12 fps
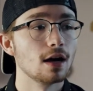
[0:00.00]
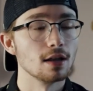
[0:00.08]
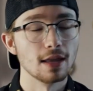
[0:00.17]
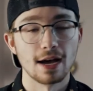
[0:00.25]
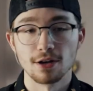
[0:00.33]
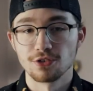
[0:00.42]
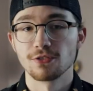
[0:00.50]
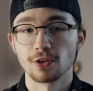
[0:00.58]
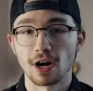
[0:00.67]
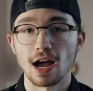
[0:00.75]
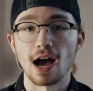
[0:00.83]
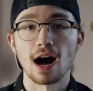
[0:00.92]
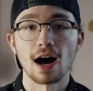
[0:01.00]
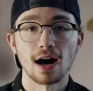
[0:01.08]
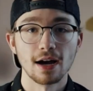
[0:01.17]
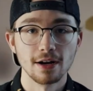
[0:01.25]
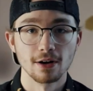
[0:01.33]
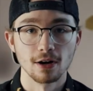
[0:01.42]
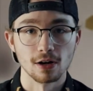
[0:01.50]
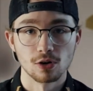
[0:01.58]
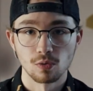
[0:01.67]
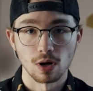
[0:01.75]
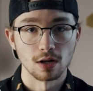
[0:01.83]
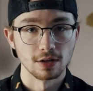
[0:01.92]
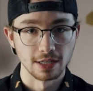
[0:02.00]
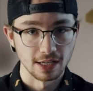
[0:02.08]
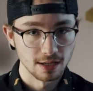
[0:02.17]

allows for a higher quality